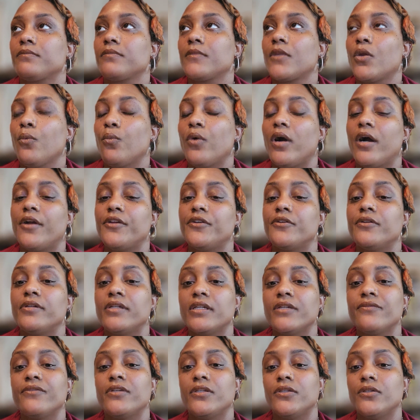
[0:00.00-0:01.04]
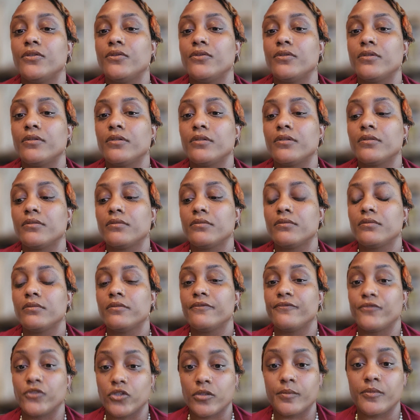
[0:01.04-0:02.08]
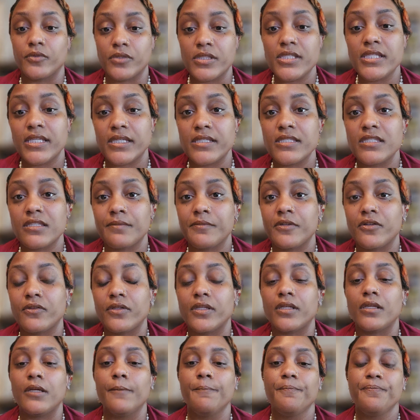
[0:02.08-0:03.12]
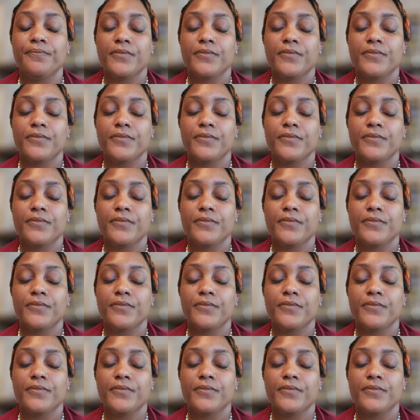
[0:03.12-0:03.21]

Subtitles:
while you're giving your verbal testimony,